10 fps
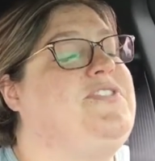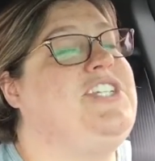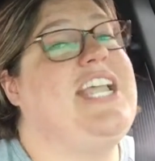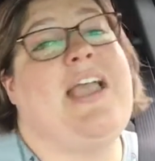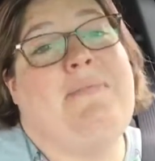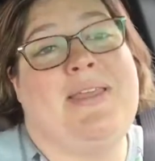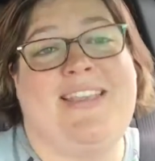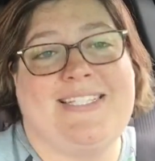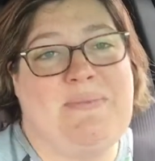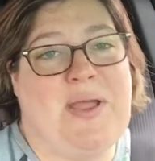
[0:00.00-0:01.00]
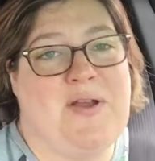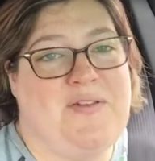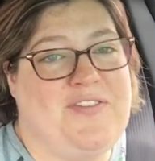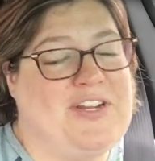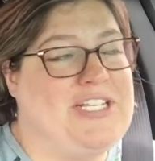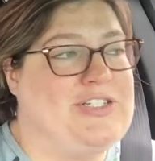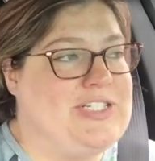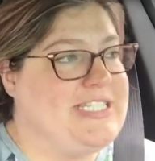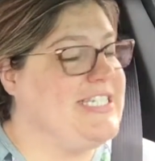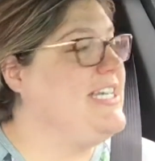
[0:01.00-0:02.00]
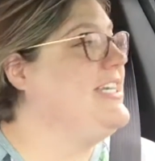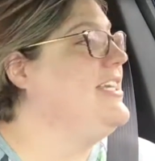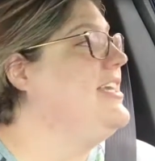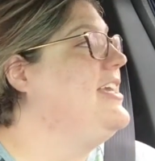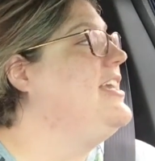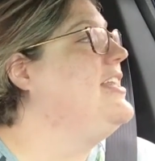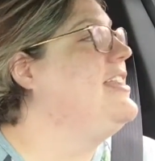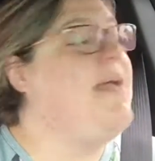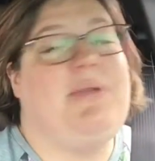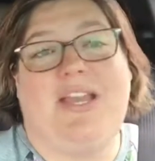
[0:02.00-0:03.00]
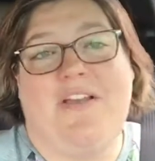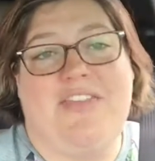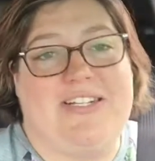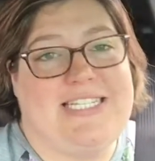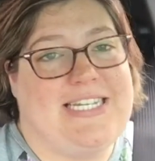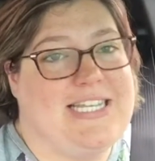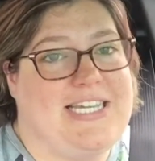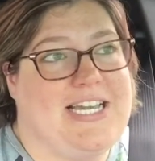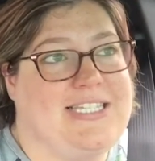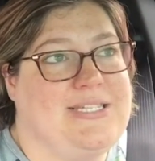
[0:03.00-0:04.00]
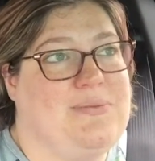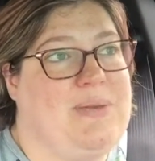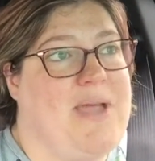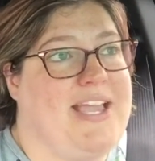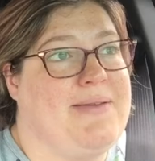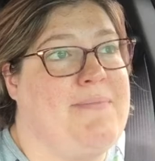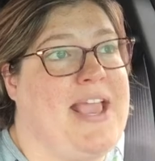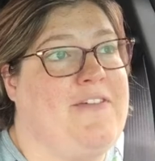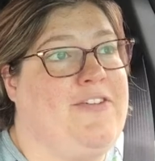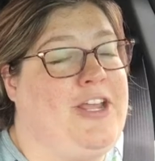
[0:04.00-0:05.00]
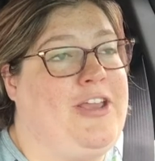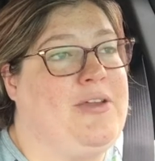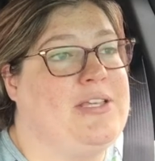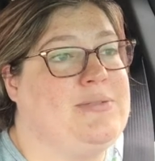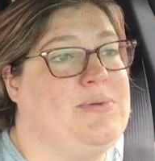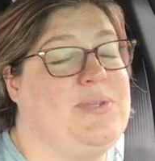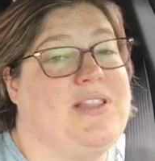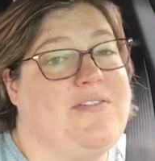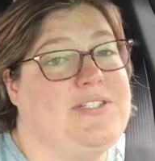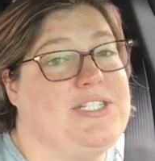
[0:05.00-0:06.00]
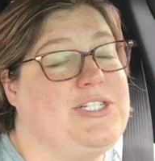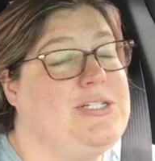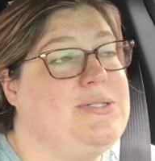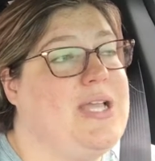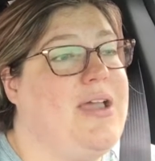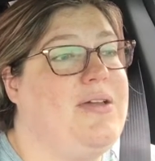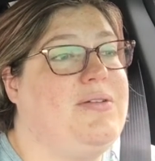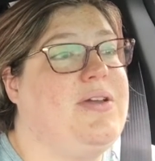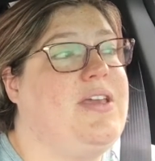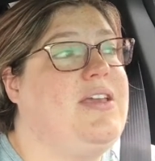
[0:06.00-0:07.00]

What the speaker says: Check out Mud and Lace Apparel if you're interested. Let me know if there's anything custom we can make for you because we would love to do so.